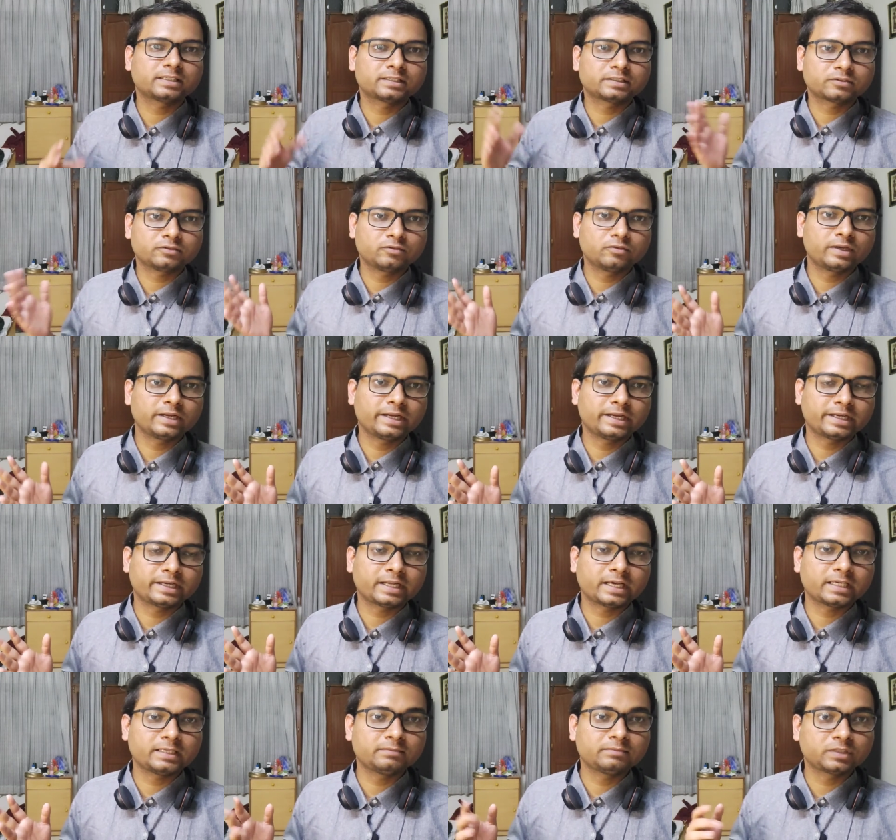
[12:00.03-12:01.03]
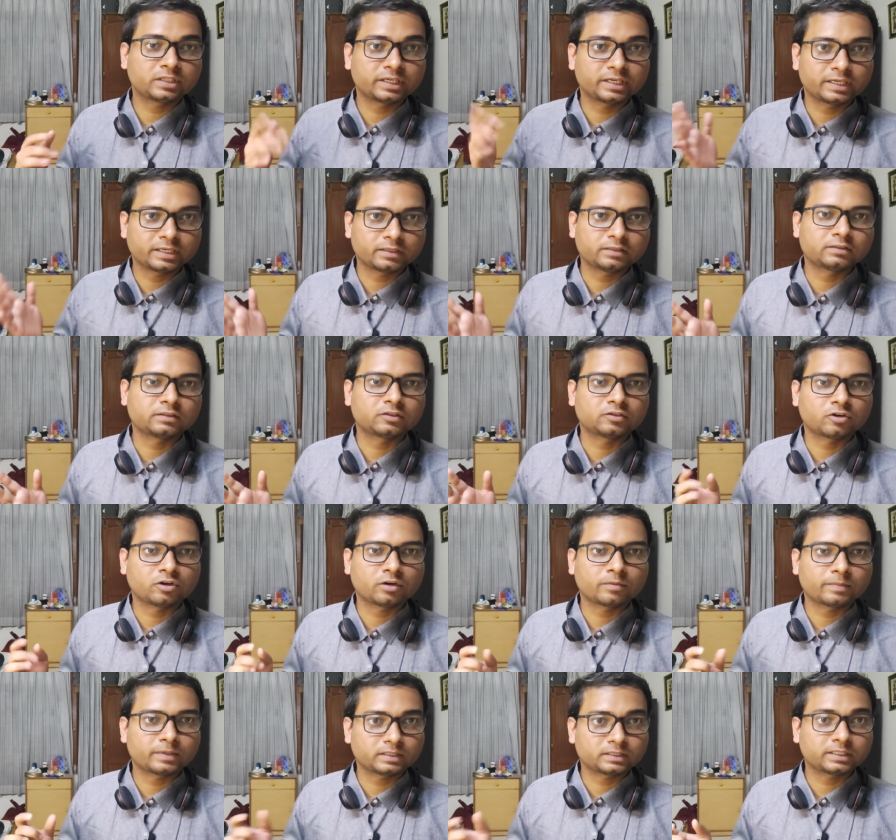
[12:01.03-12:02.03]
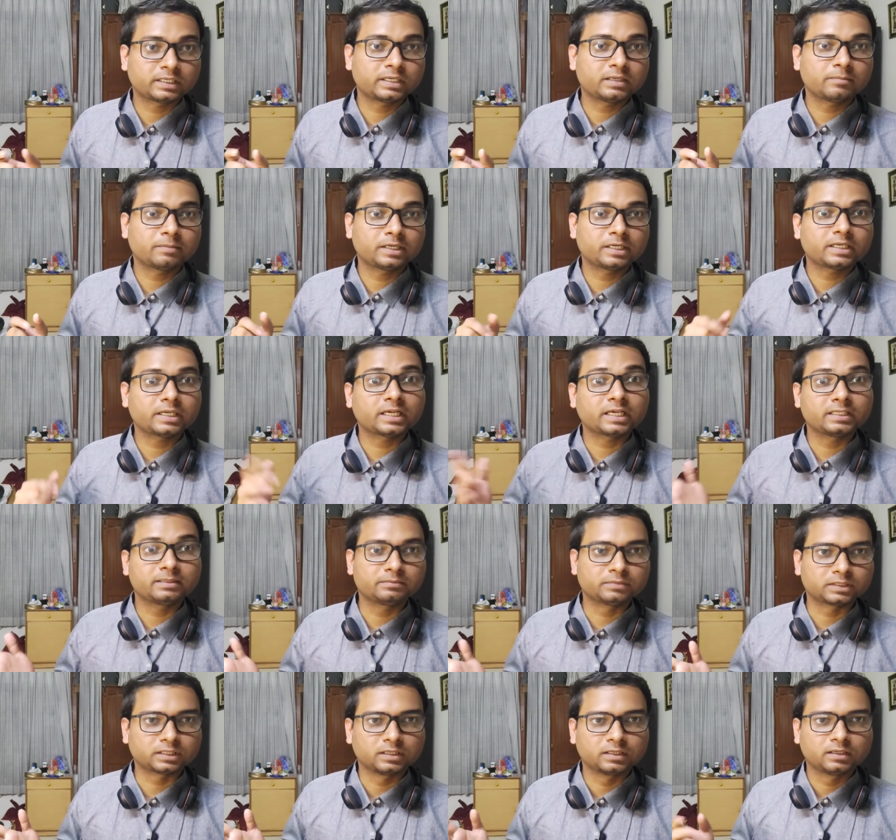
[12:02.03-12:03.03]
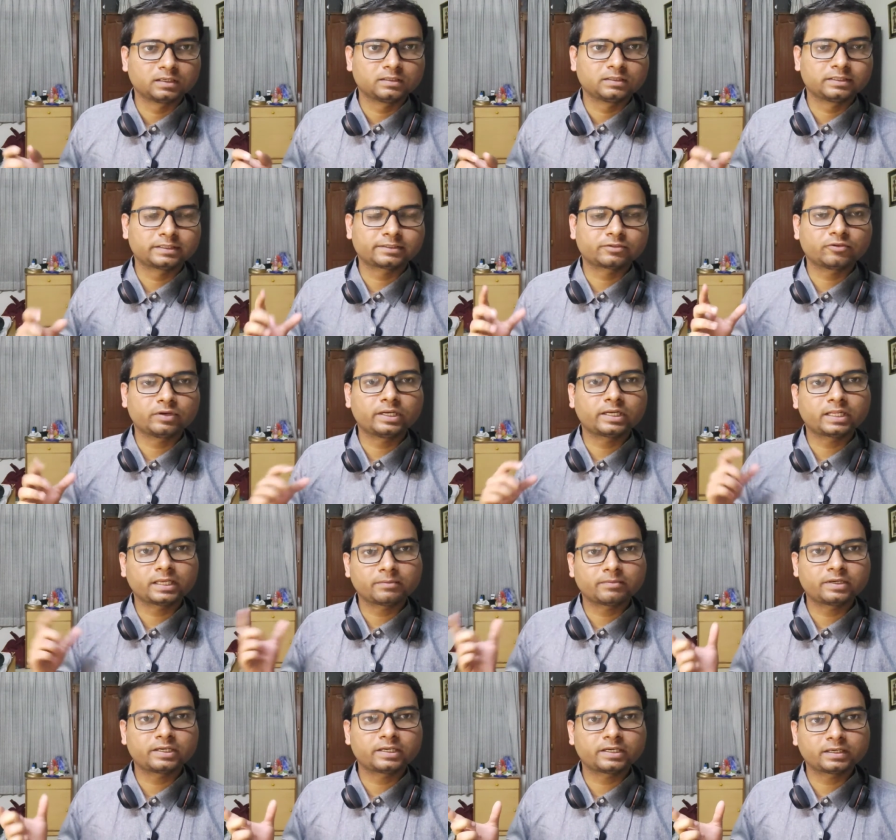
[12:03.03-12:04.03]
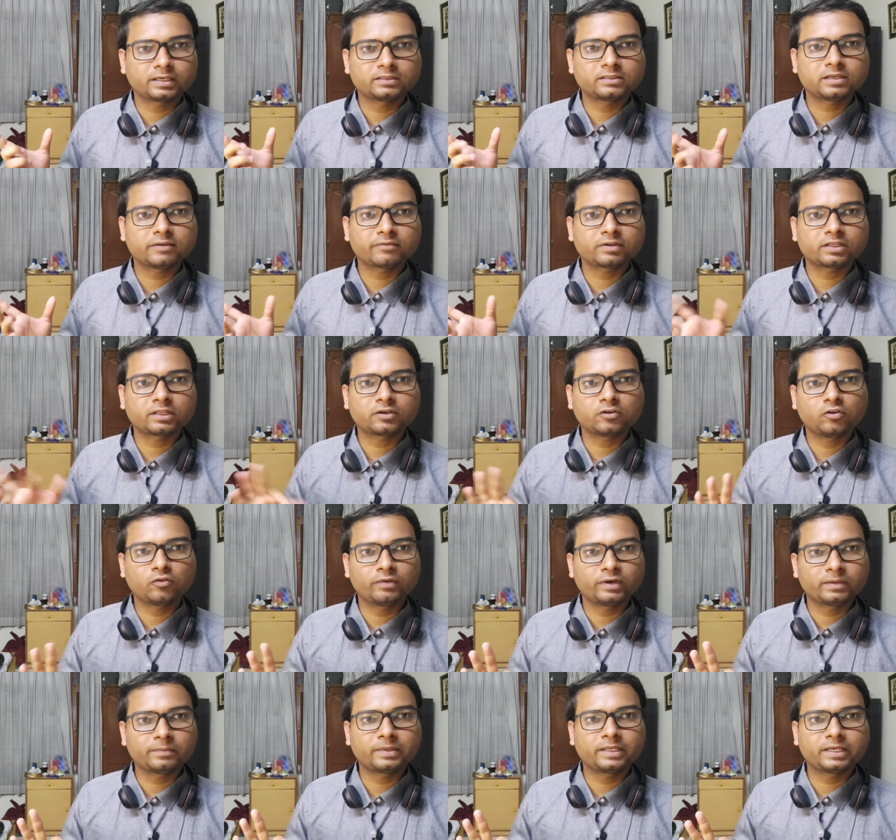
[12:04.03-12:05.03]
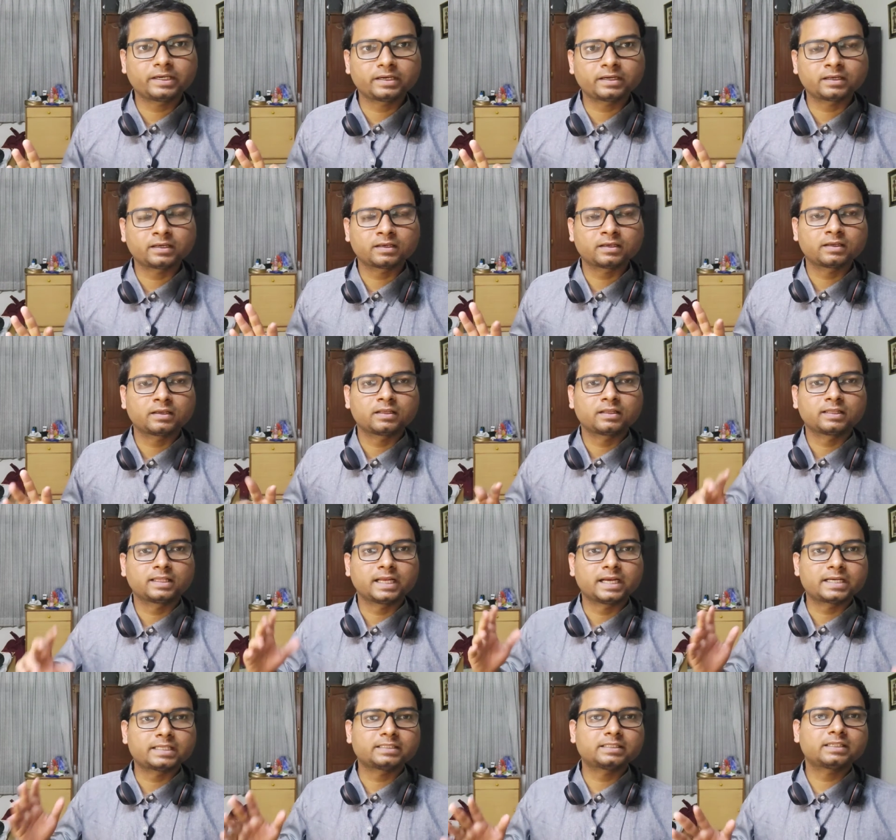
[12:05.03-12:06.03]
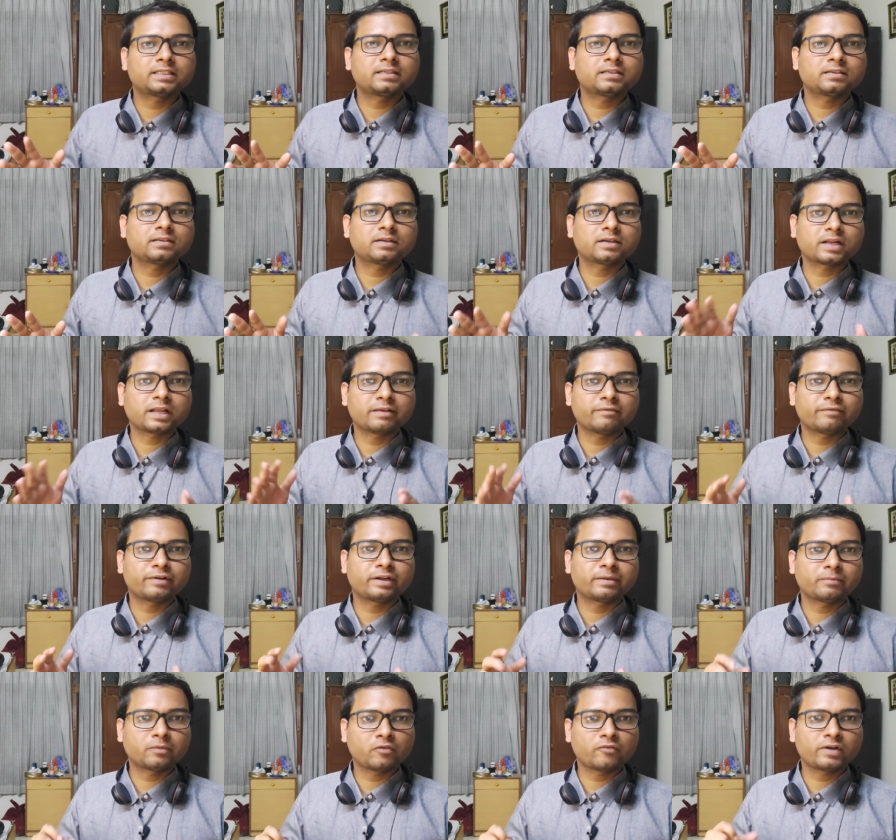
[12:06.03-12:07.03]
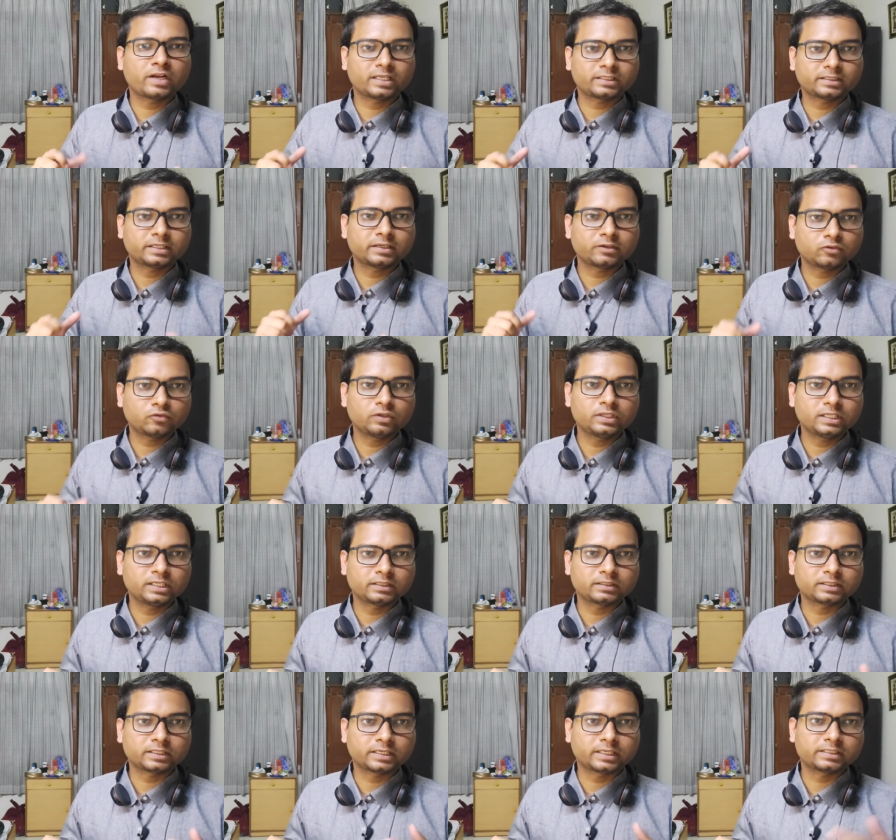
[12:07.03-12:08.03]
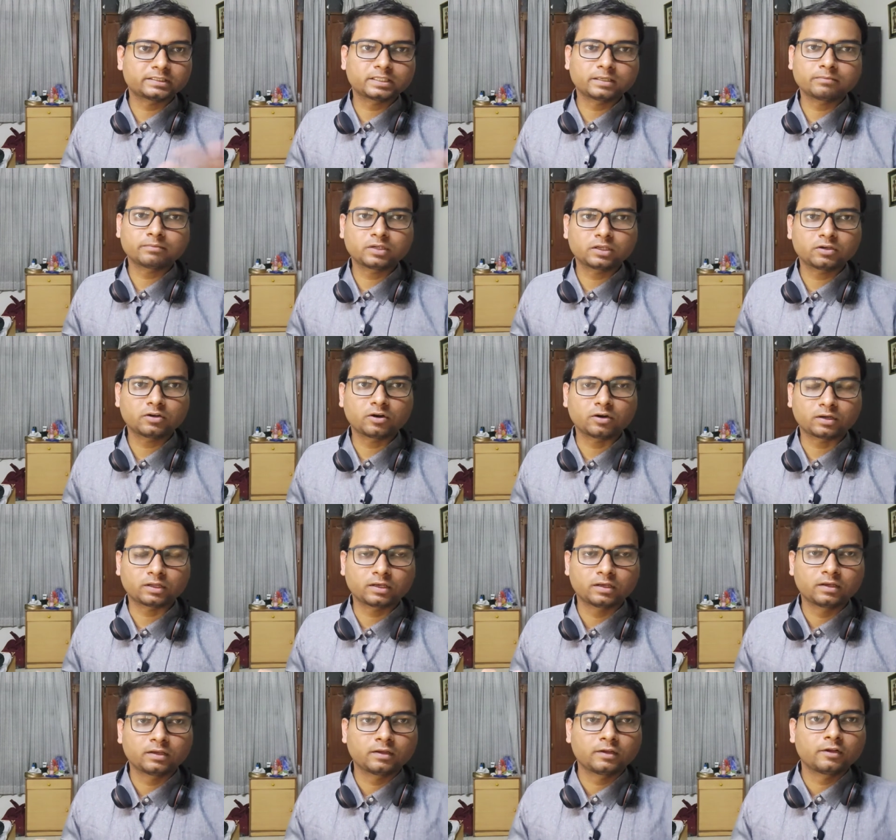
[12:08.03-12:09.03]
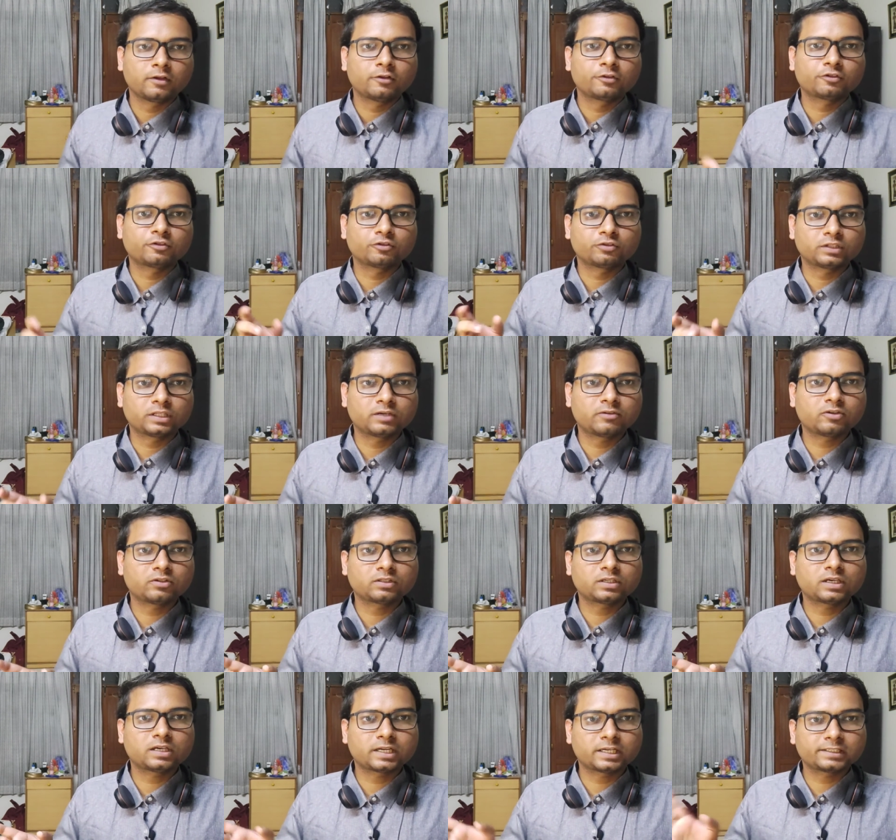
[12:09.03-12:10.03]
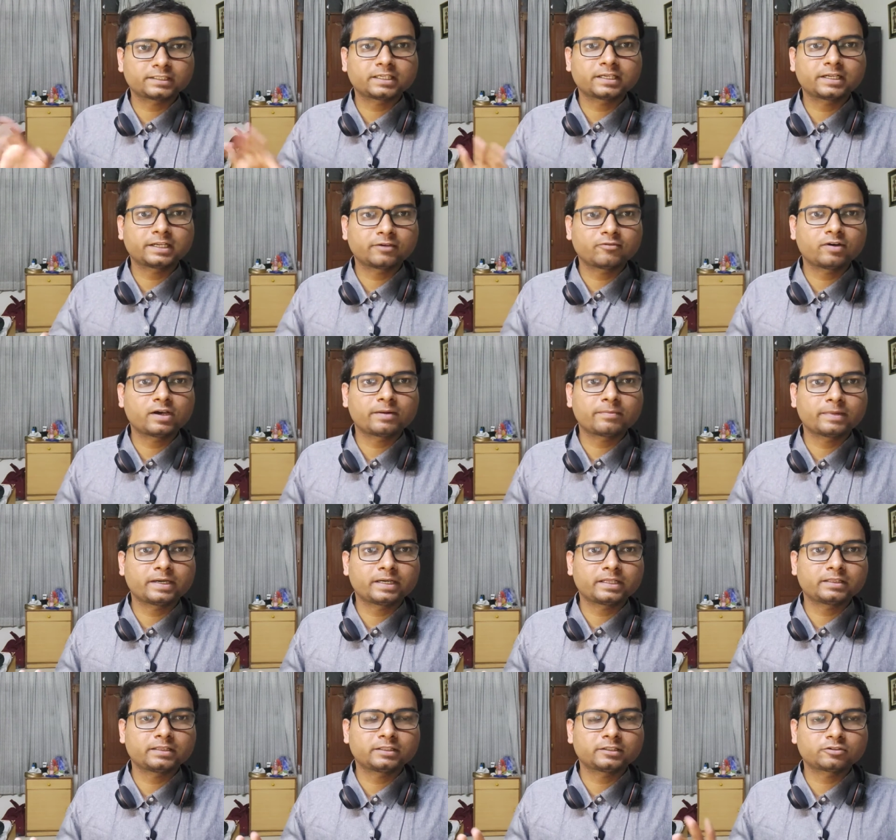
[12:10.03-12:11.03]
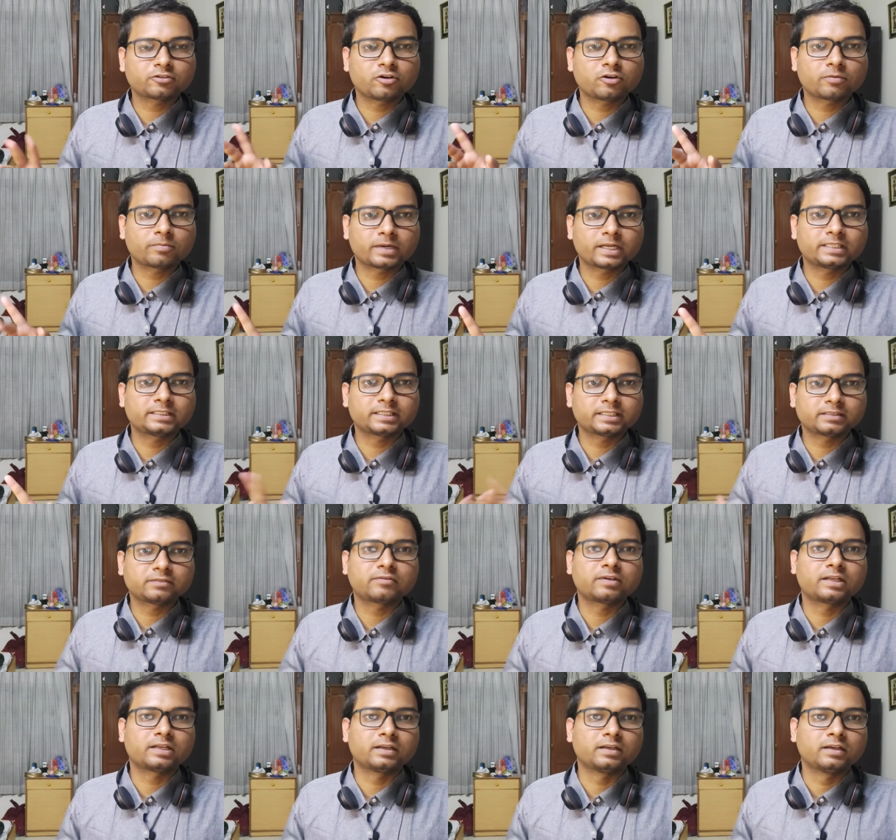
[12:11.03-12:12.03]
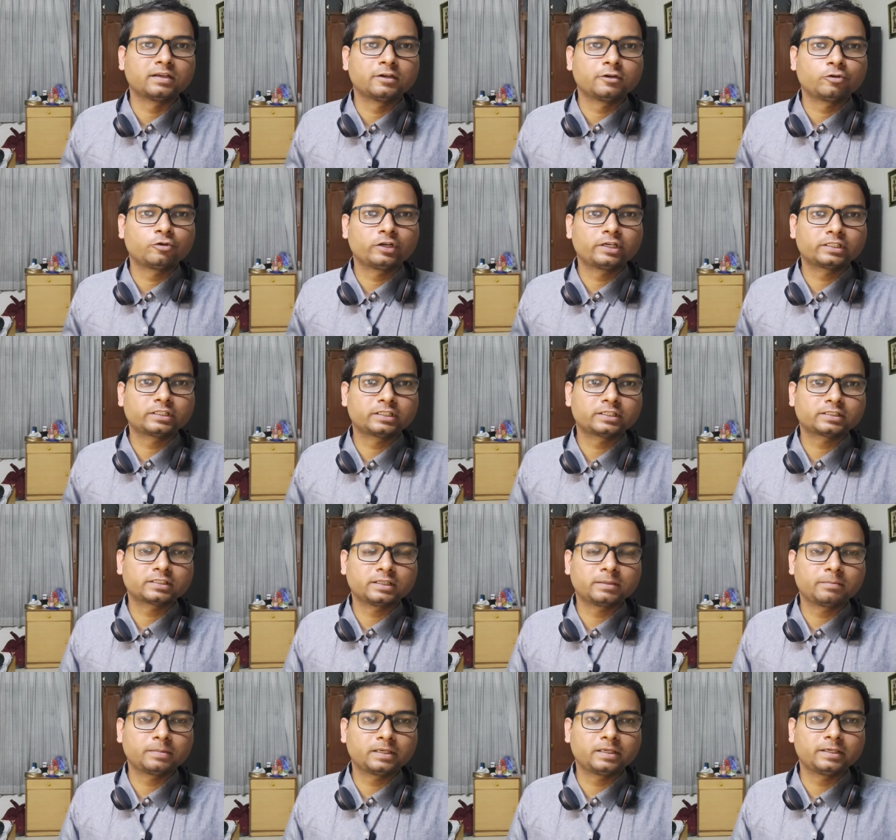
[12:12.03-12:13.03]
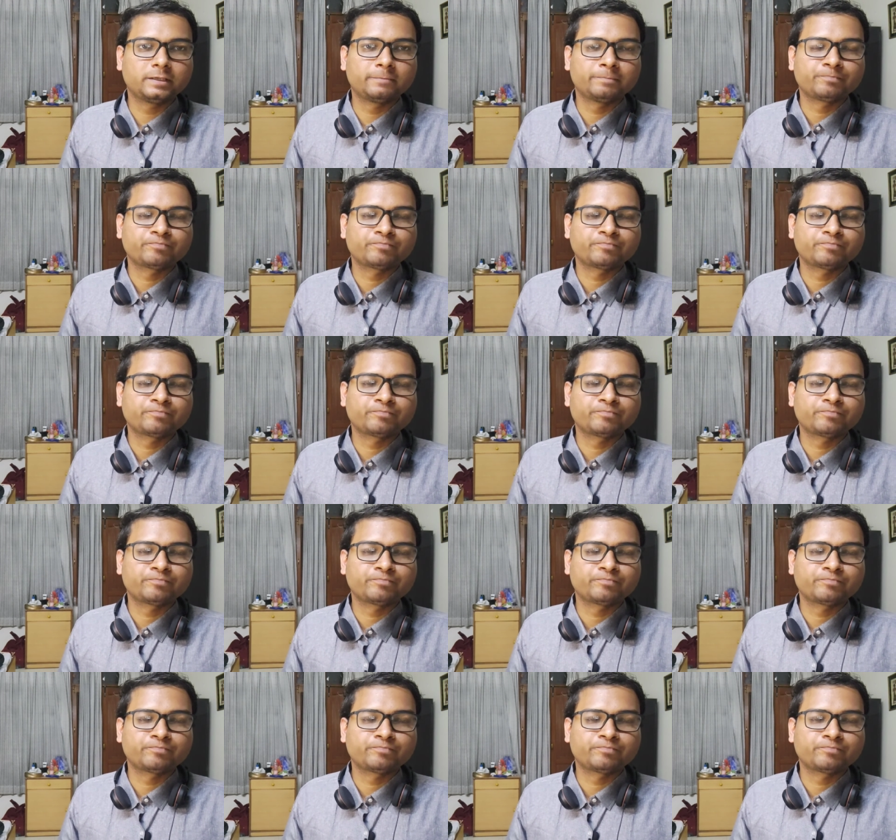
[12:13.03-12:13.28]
6 to 8 times returns not percent but times 6 to 8 time returns after the covid period that is in time frame of less than 2 years it has jumped a lot so there was a correction requirement in the stock price as well to adjust the pe